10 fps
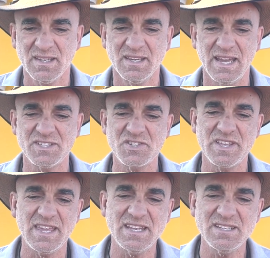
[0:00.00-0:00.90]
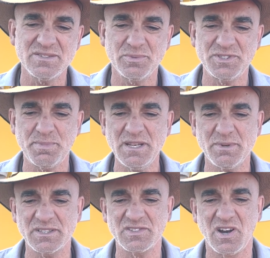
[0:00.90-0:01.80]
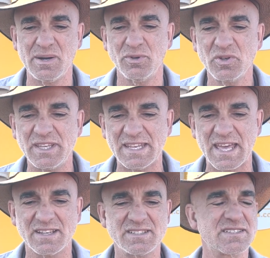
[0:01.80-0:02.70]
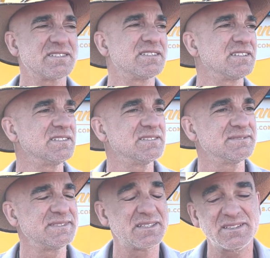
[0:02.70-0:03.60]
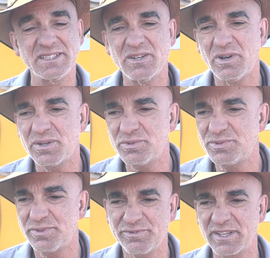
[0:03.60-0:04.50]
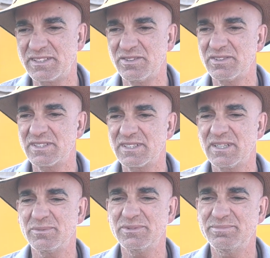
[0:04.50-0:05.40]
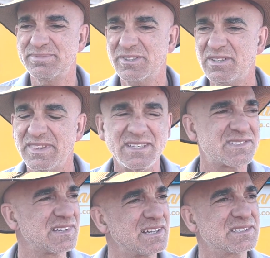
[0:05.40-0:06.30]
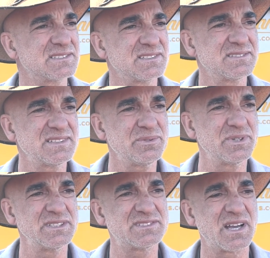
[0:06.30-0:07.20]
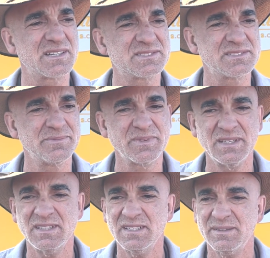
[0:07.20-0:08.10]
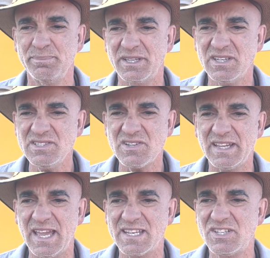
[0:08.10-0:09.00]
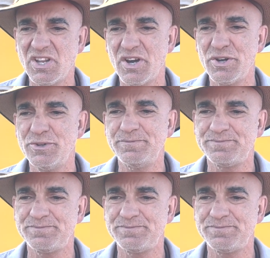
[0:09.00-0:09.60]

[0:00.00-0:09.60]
And so then we spent a bit of time looking at it. I know I was reflecting on it and going, well, God, that sucks. That really sucks. Because I thought